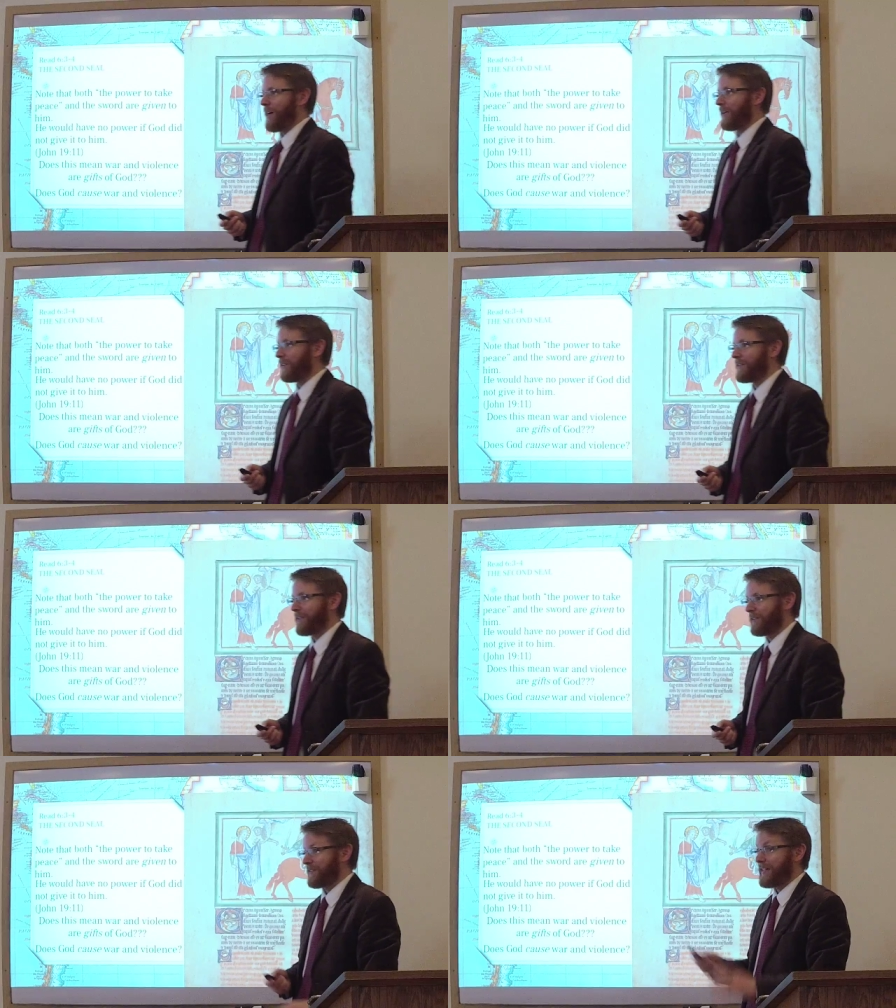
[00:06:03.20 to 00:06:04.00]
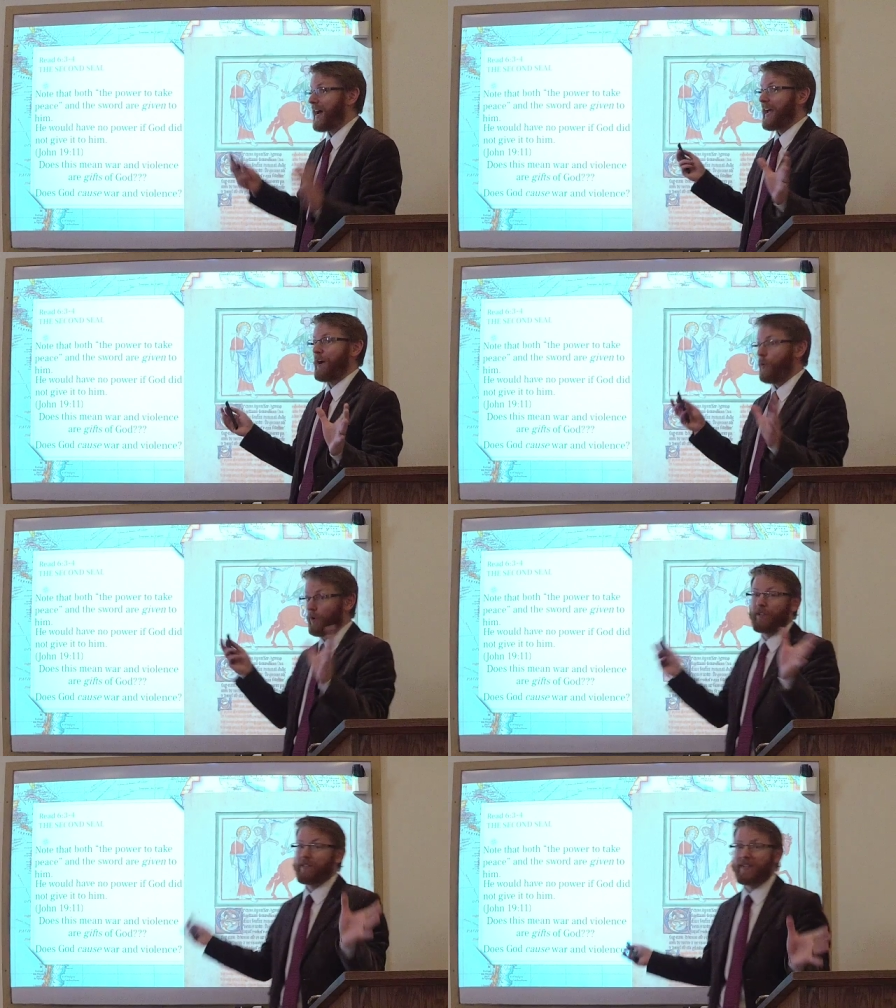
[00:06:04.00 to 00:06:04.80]
violence and does not ha-
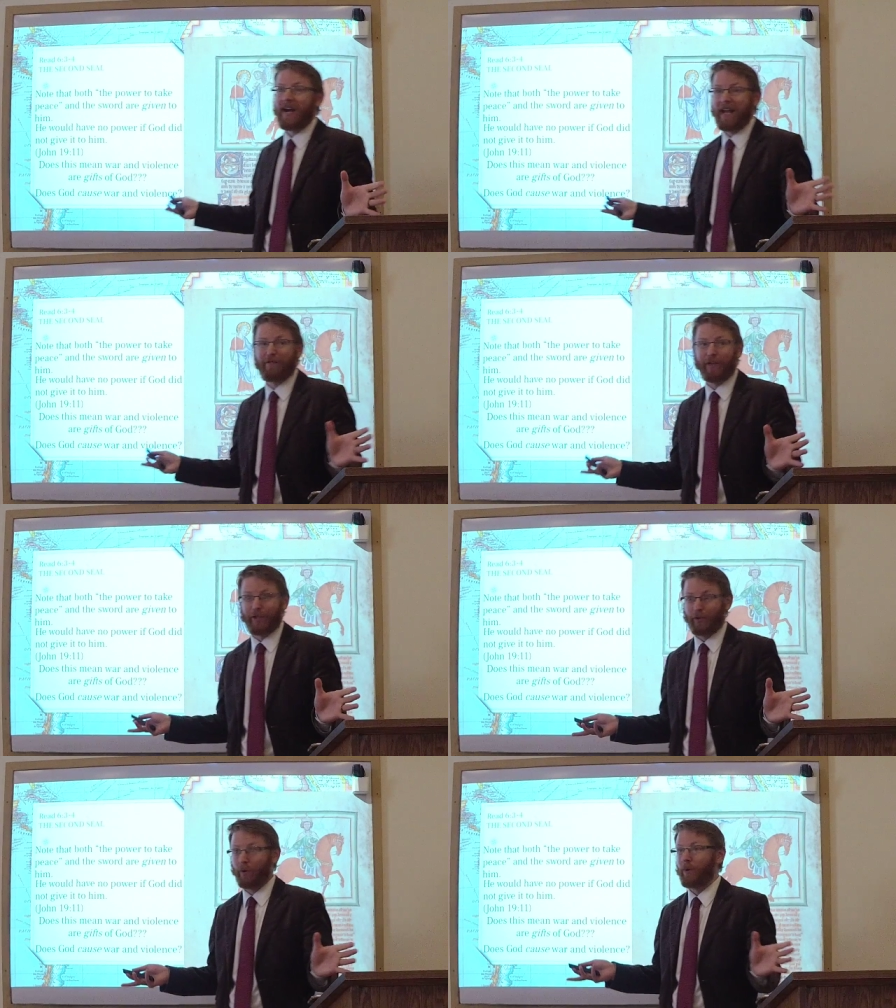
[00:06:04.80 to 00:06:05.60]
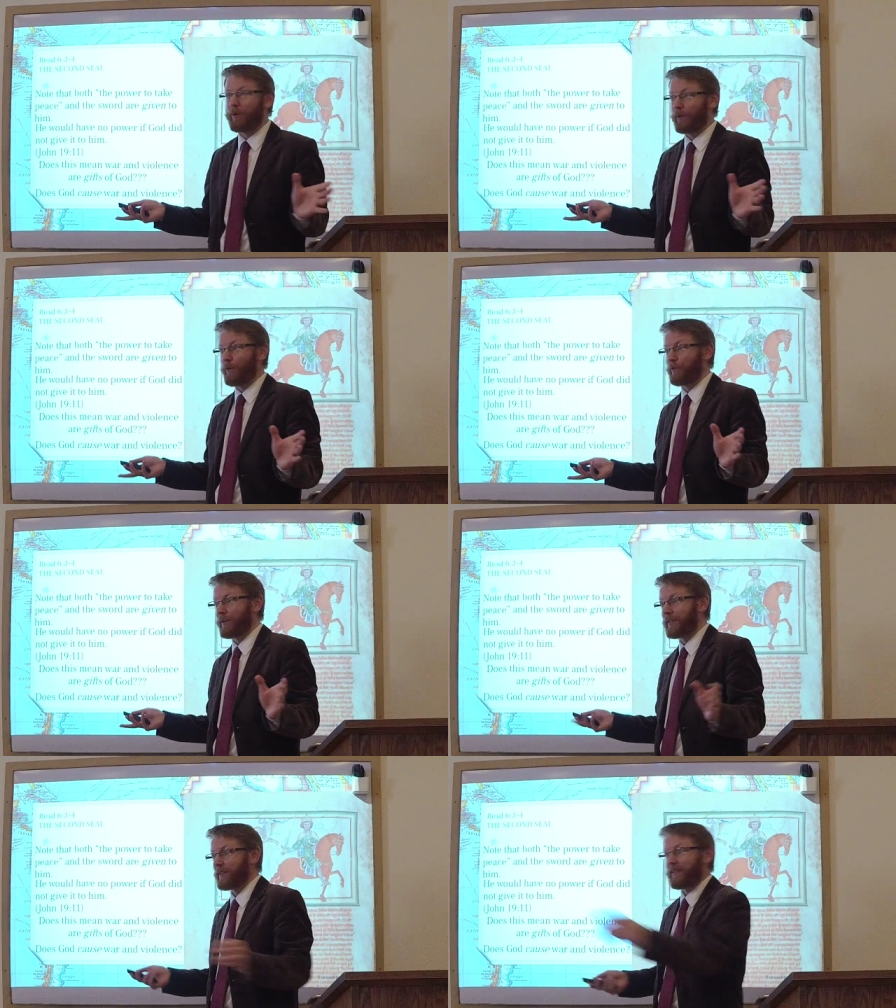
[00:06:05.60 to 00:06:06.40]
or does not have control
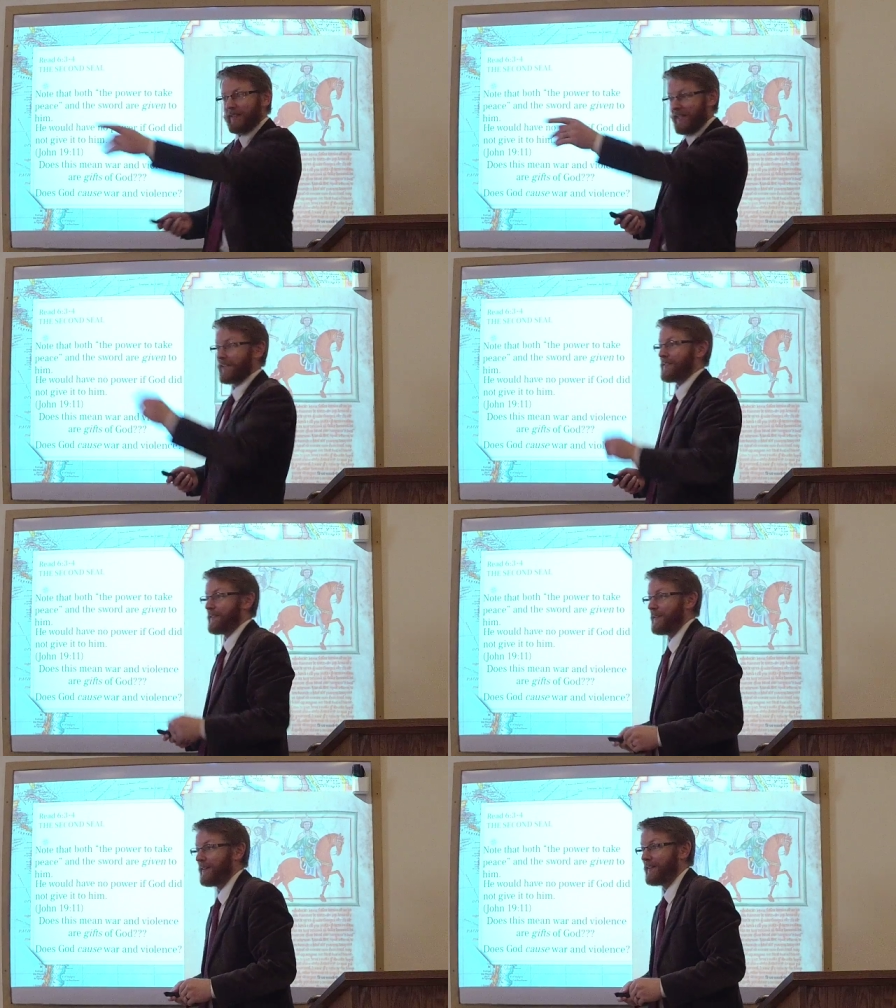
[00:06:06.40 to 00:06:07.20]
over it? Yes. yes.